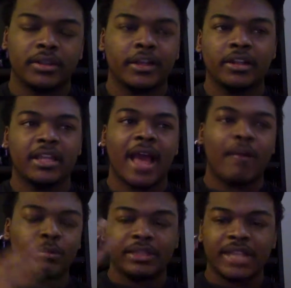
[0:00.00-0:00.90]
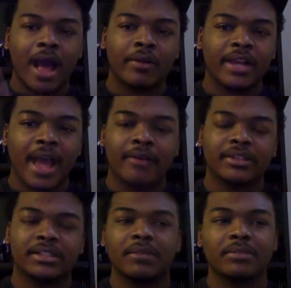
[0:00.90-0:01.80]
Literally, I would be down and out,
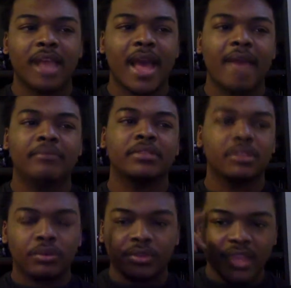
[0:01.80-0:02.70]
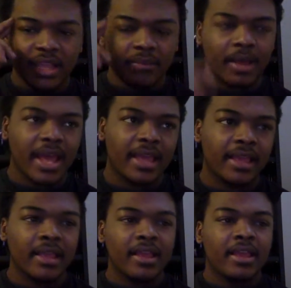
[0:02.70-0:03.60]
and sometimes a little thing in my
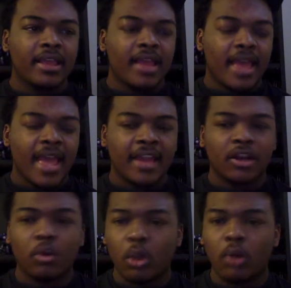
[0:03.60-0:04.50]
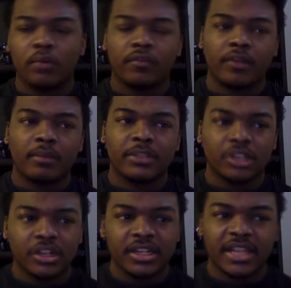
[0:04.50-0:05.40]
head, a quote from a
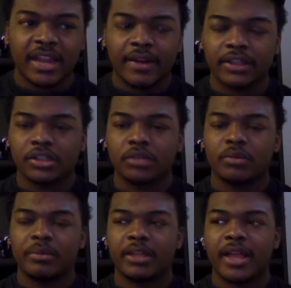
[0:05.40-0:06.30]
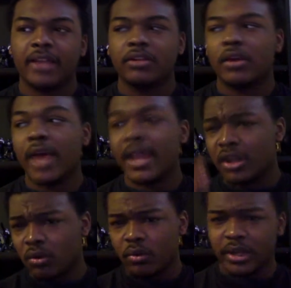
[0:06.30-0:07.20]
certain character, would be like, you know, hey,
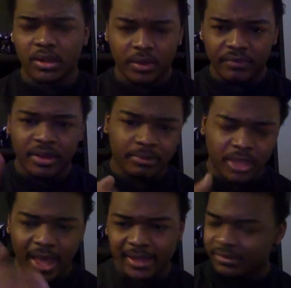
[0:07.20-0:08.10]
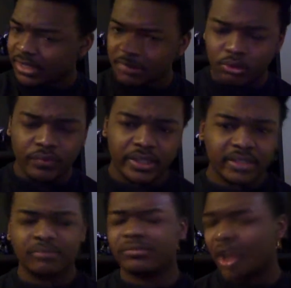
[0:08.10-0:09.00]
don't quit, don't give up, you gotta keep moving,
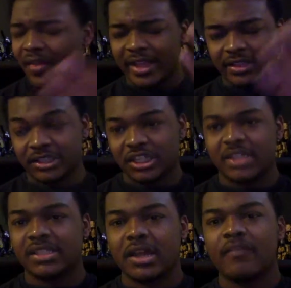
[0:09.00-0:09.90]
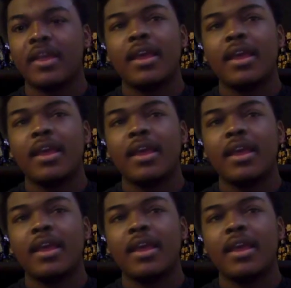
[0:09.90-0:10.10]
and all that cliche stuff.